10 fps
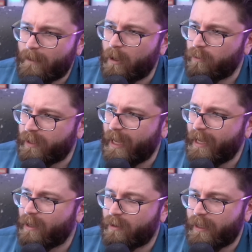
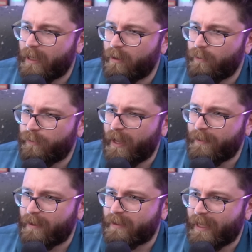okay on health and
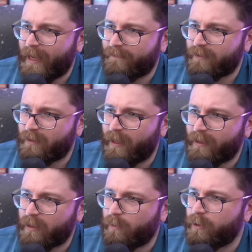then to have to like
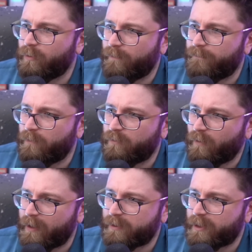go into a food
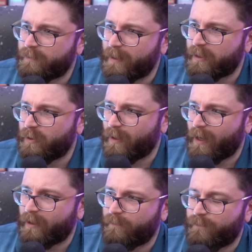crisis because you got
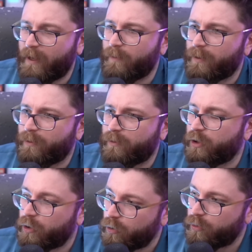in a fight with
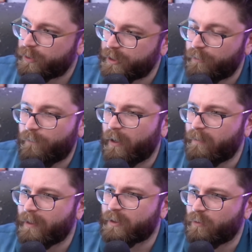two silver
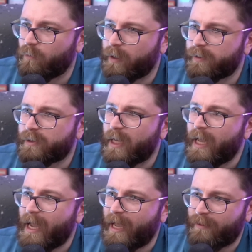enemies at once,
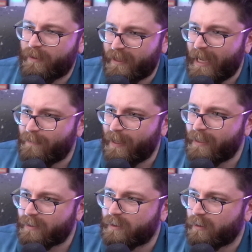and the game
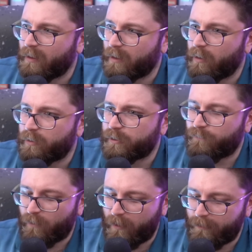instantly goes
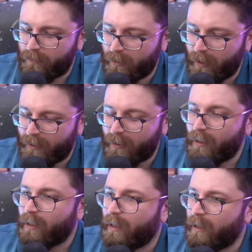from like,
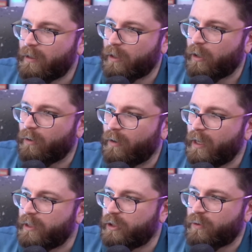you know,
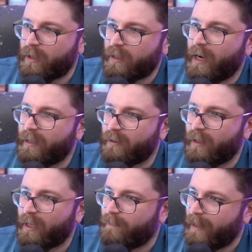you can kind of
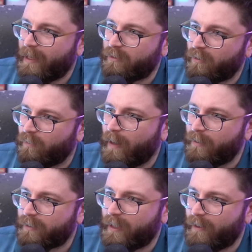like meander
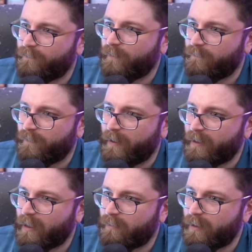around and have fun fighting
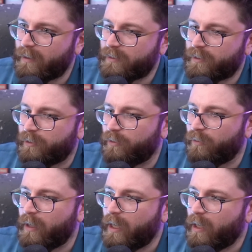enemies
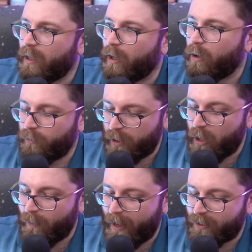to, oh
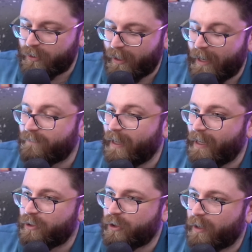no, actually I have to
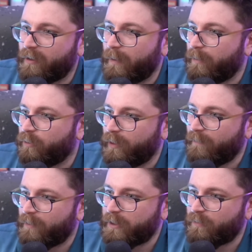headshot them in between
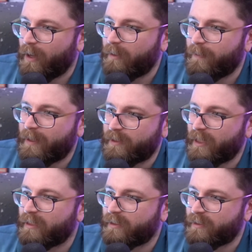every strike because
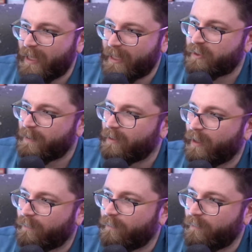it takes me
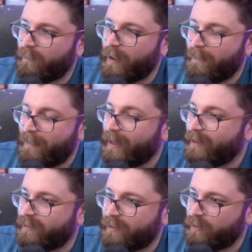like a
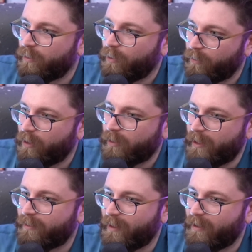minute to do the whole cooking
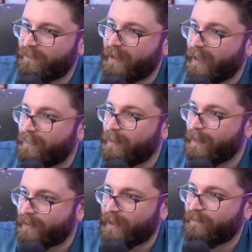thing if they hit me
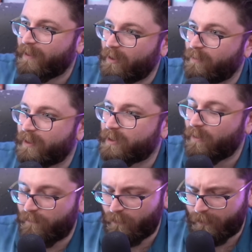because I have to heal
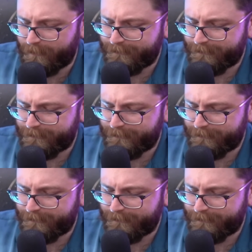myself for it.